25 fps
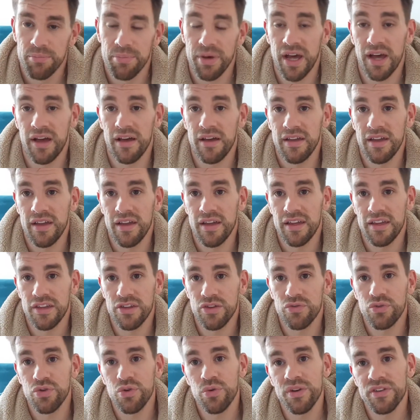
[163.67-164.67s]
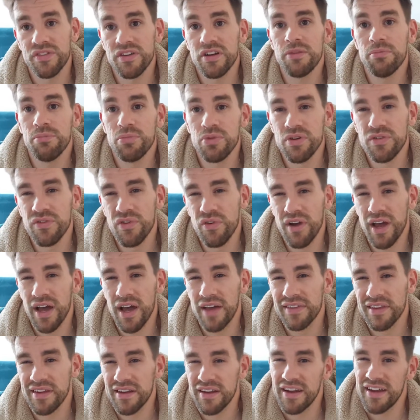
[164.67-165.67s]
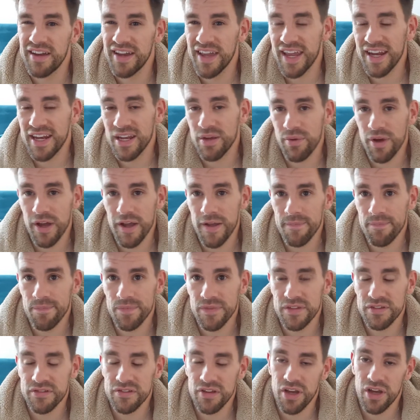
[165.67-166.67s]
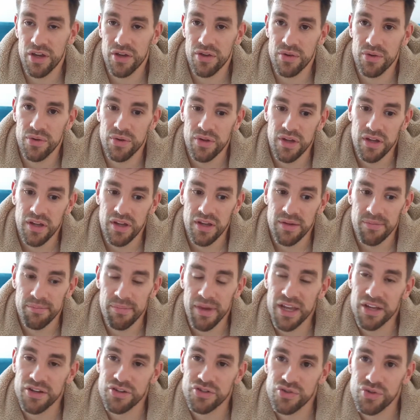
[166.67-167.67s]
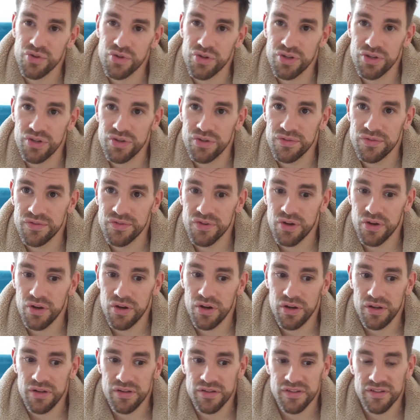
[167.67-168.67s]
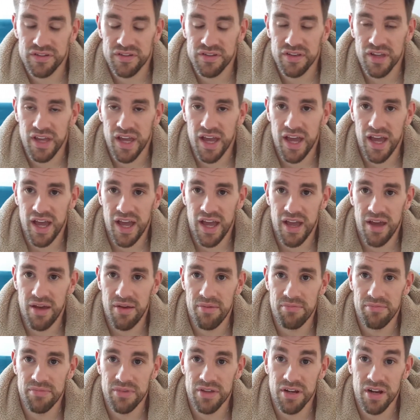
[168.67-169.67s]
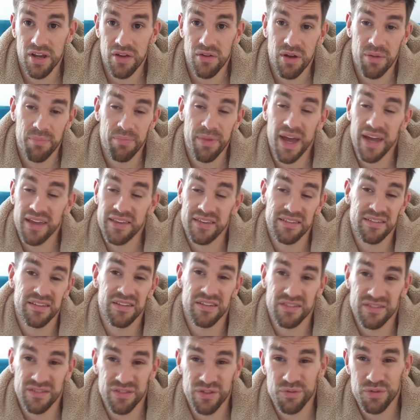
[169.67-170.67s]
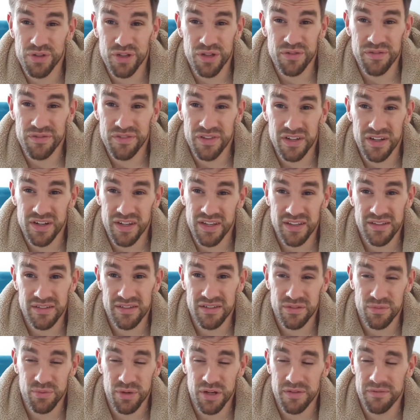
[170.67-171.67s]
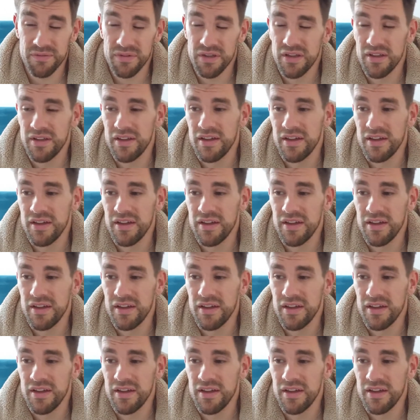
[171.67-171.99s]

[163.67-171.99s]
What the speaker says: But you're always going to move around in the night anyway, so make sure you've got a bag that's going to suit you for your needs as well.